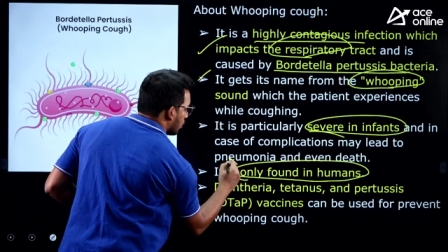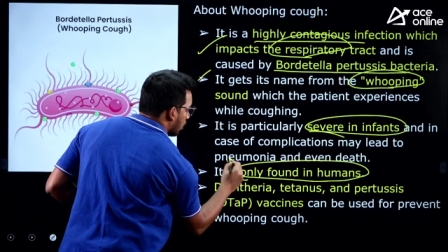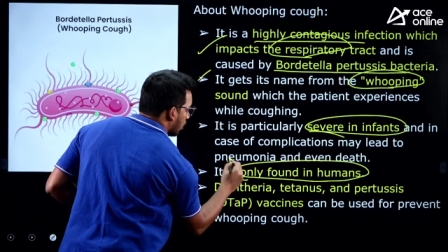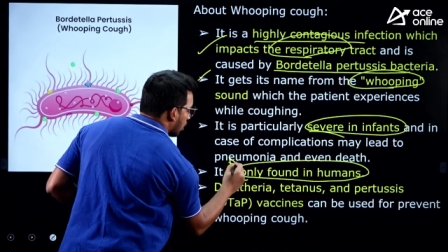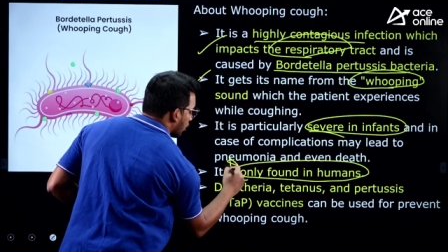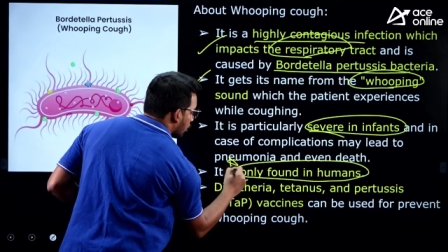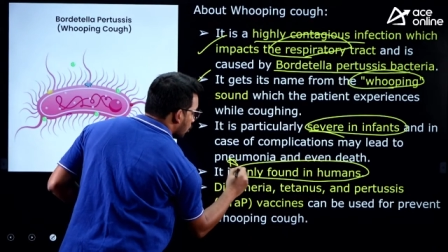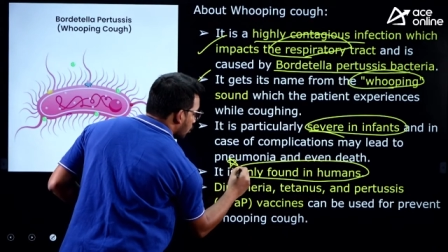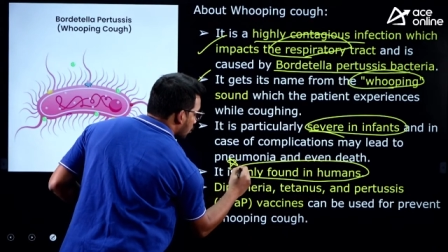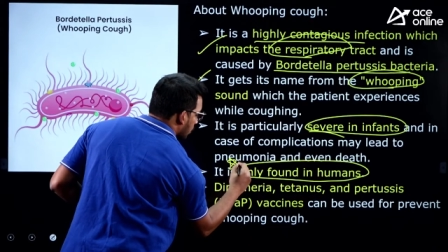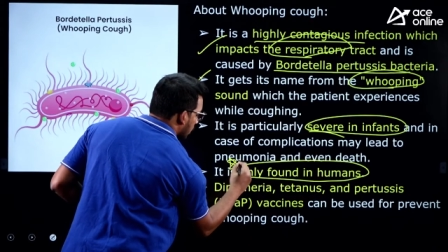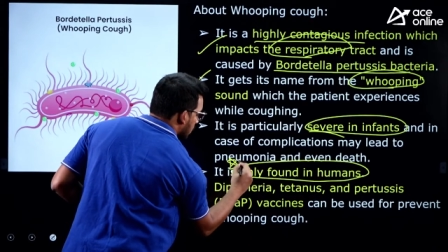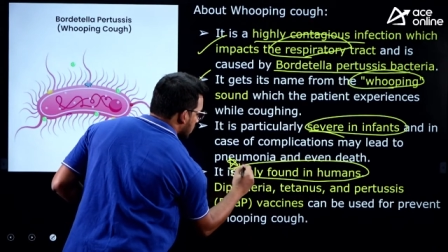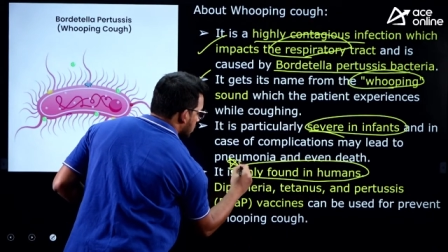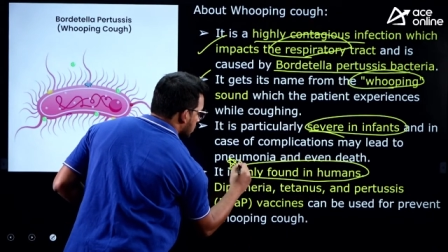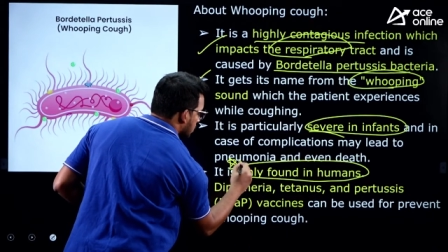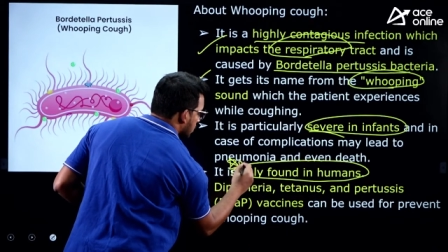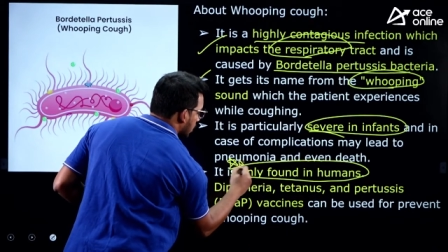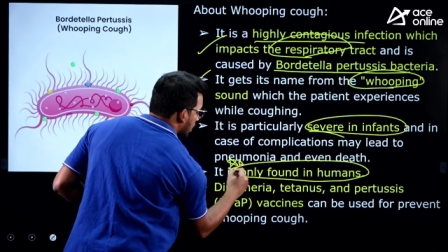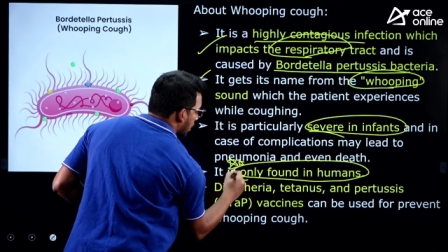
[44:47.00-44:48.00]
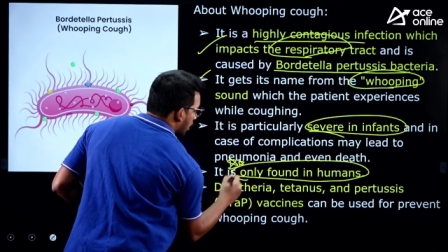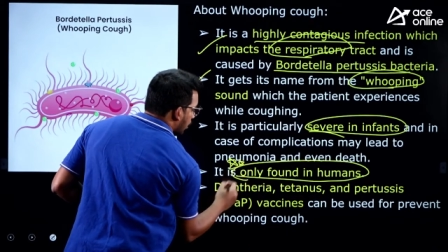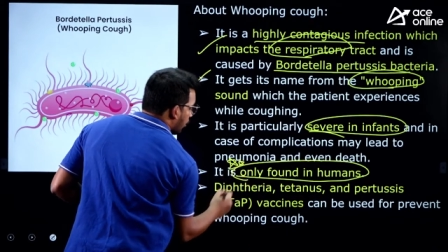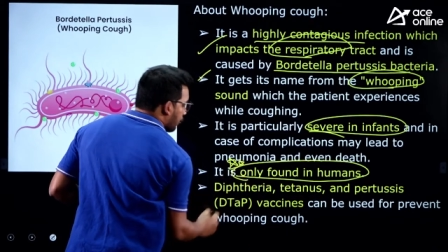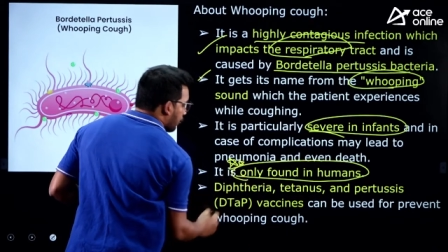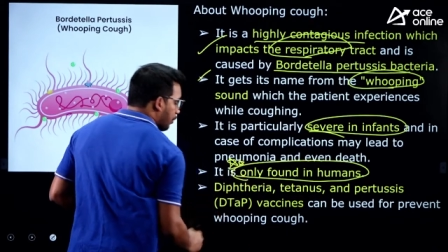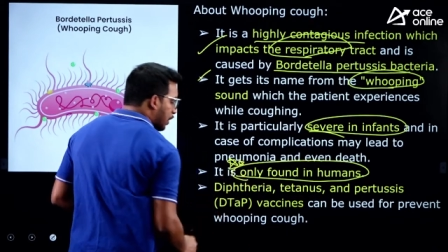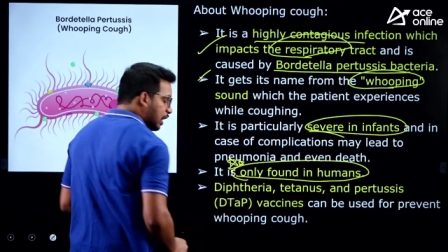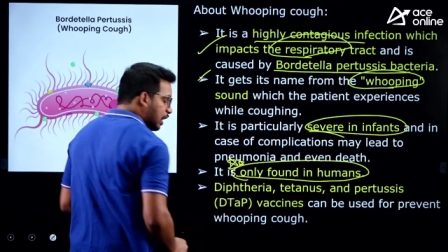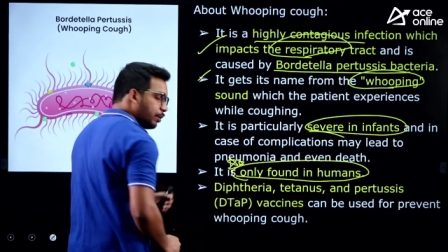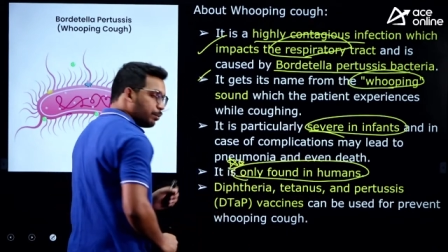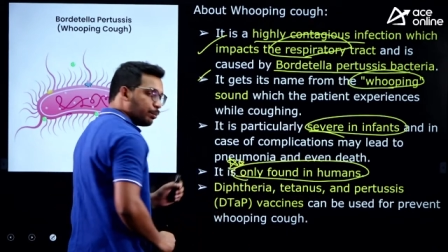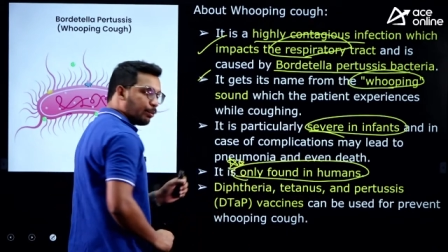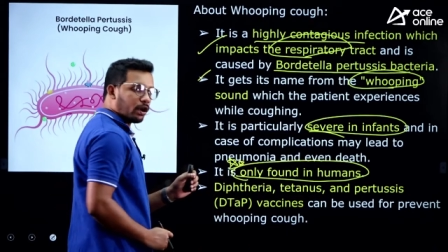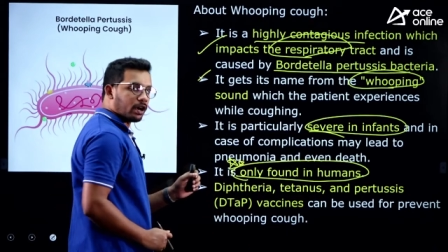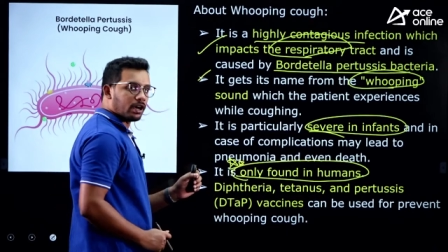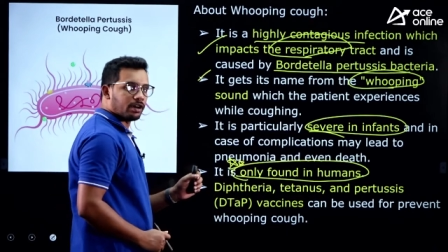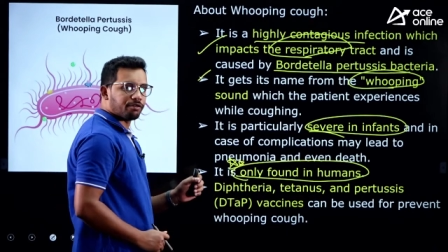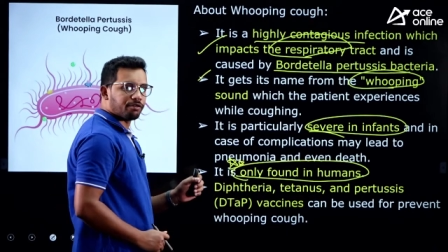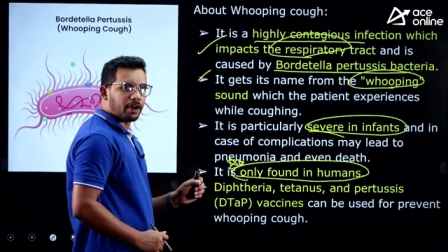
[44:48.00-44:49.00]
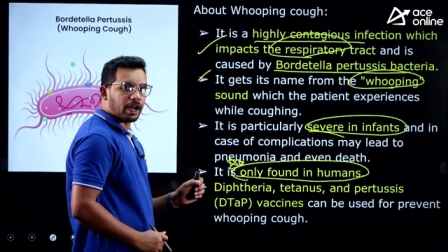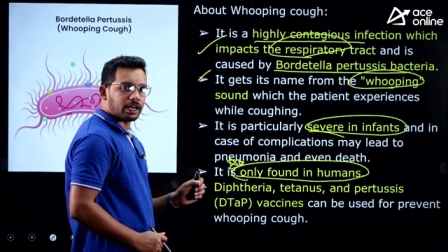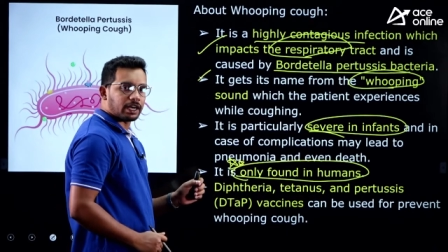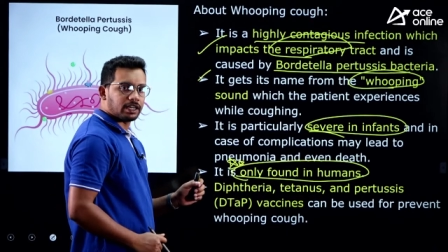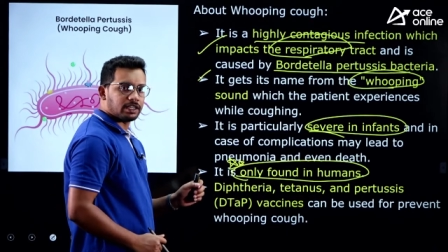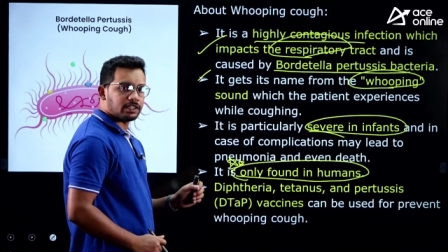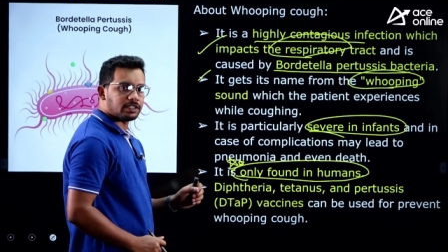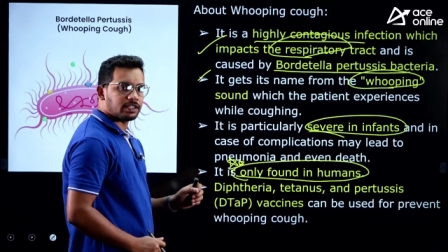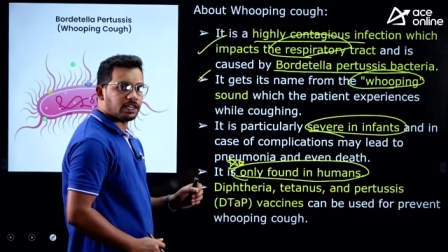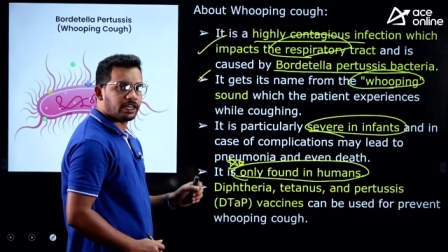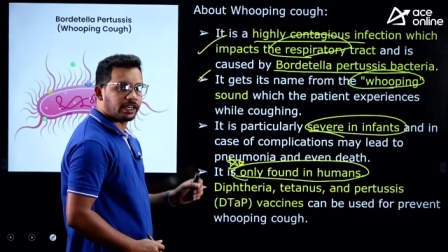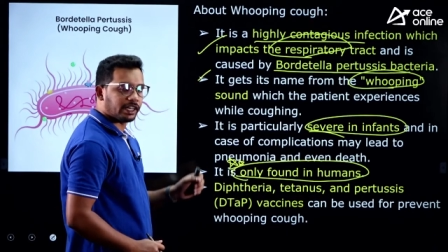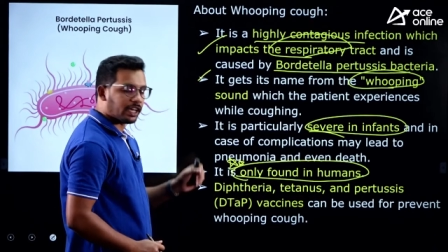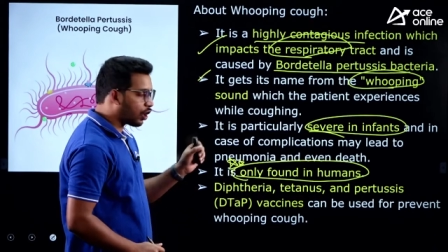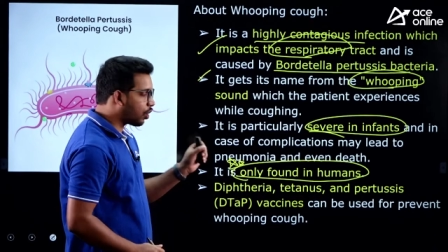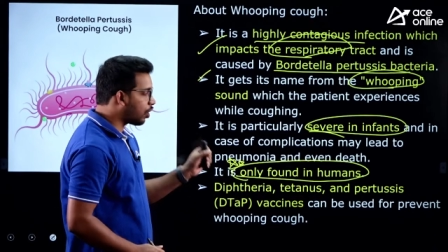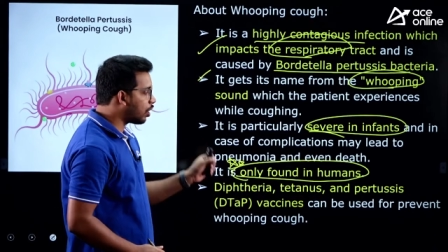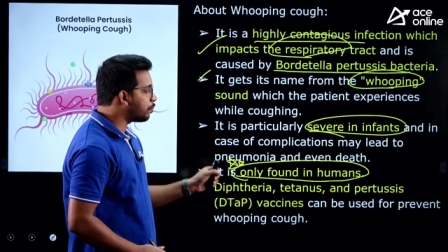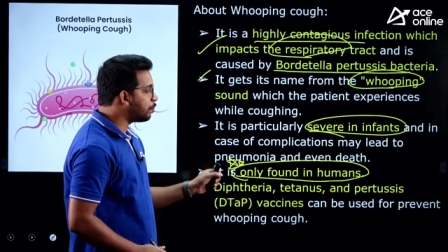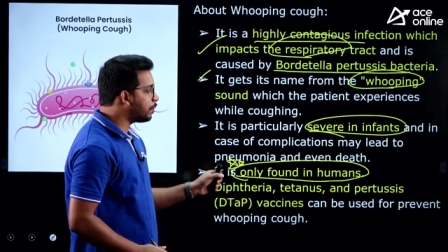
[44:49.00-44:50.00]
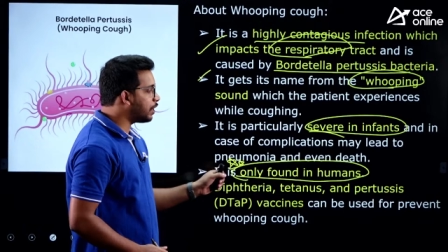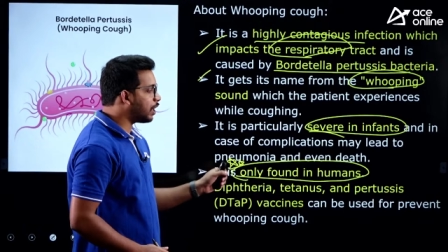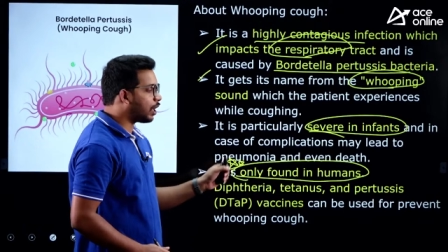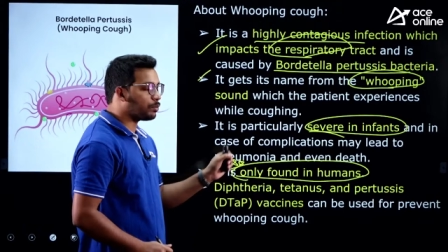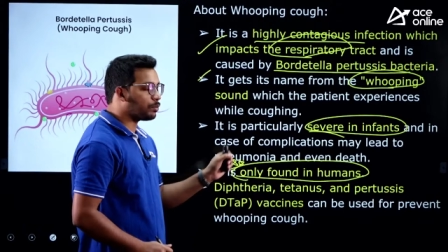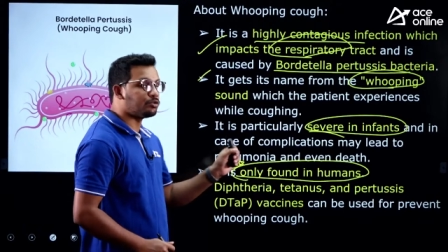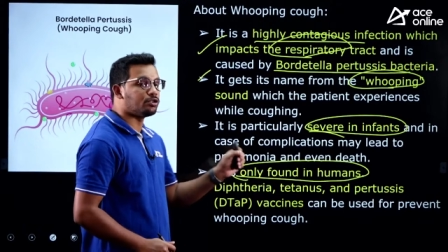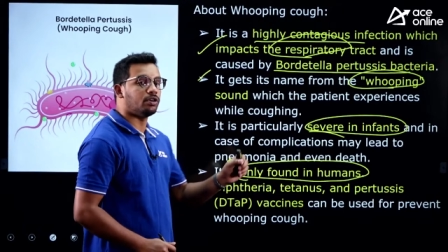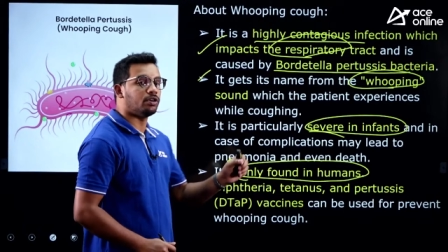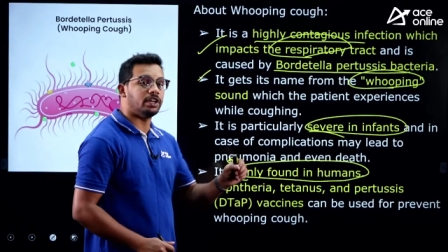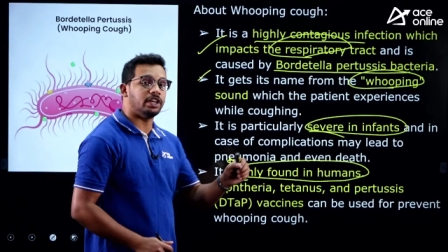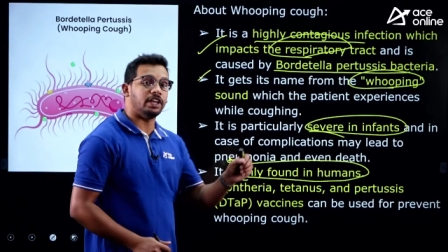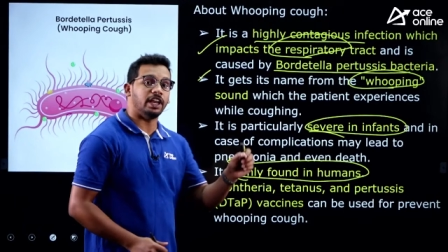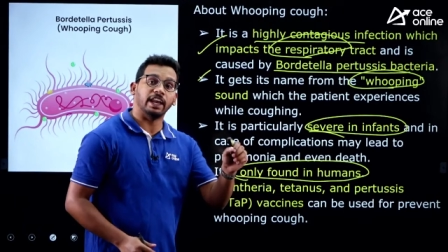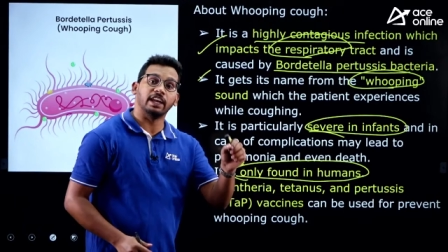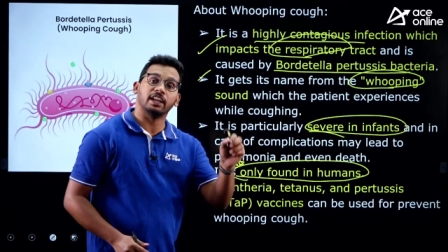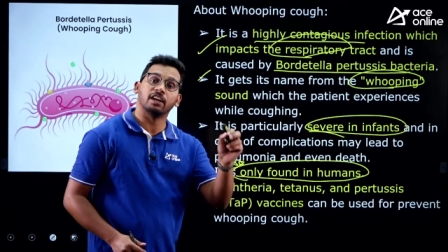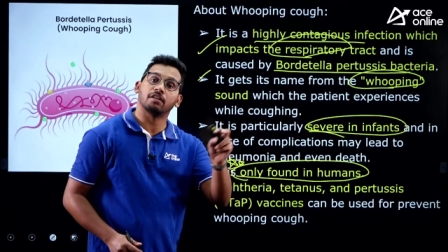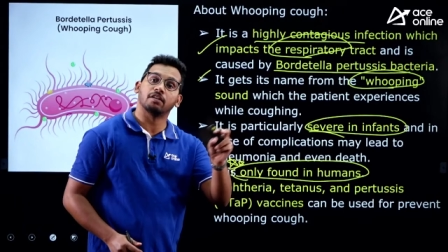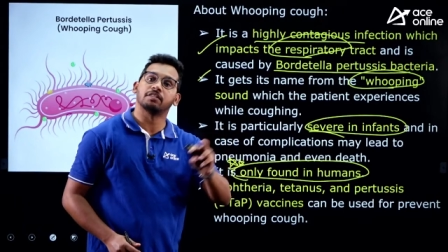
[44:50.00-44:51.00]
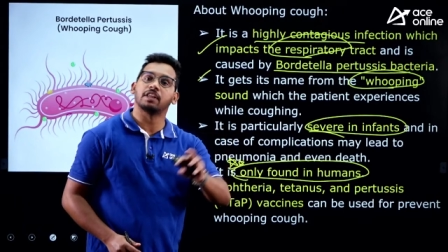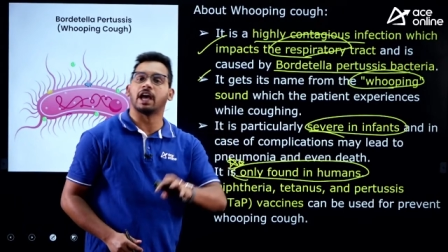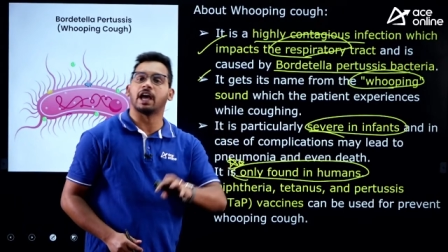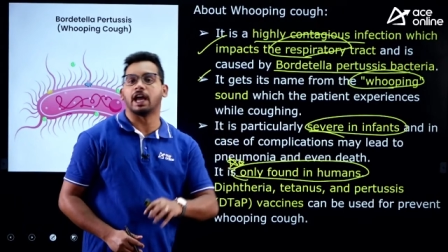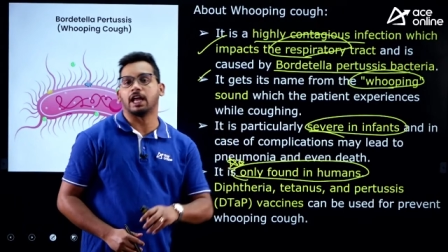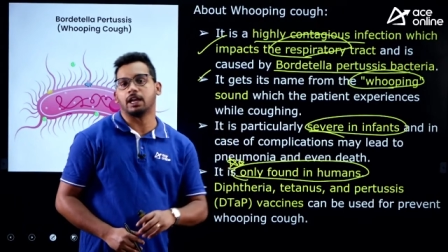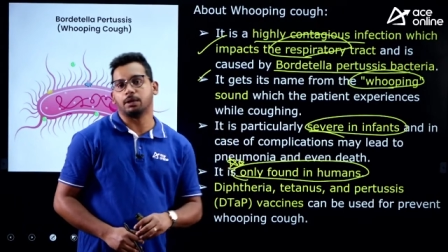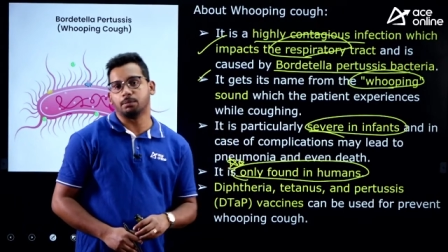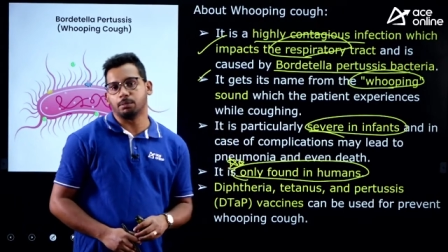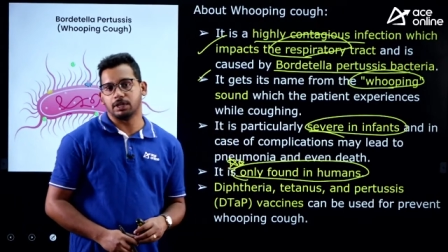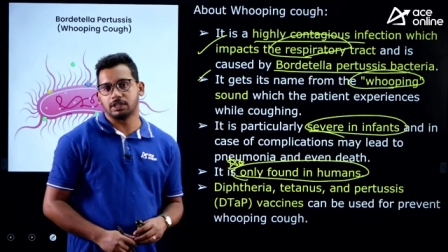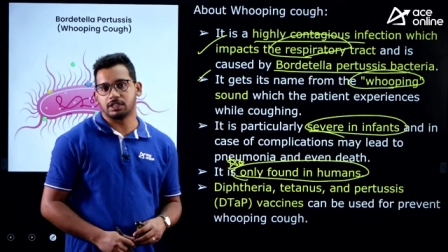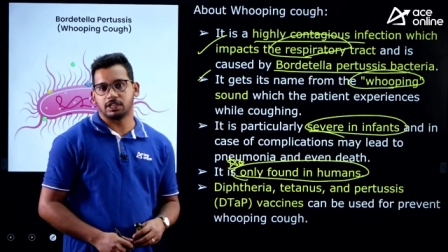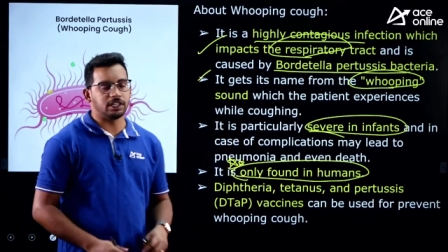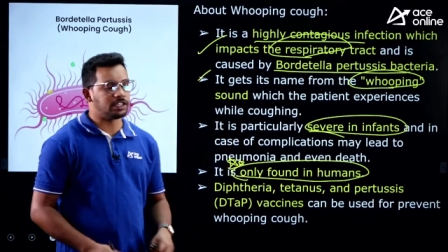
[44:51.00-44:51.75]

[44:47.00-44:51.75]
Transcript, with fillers: uh, humans very important fact is it cannot be observed in any of the animals.